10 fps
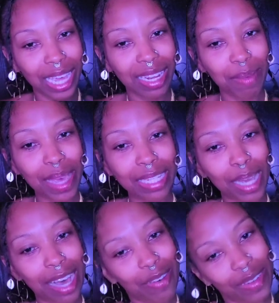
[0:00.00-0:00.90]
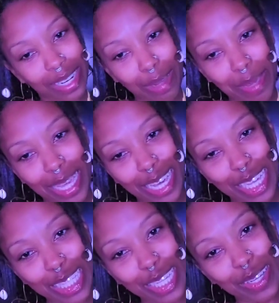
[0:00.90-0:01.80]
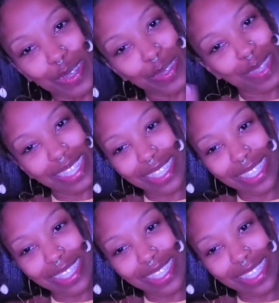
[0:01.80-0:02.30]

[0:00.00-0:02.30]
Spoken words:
And it matched my outfit a little bit, y'all. So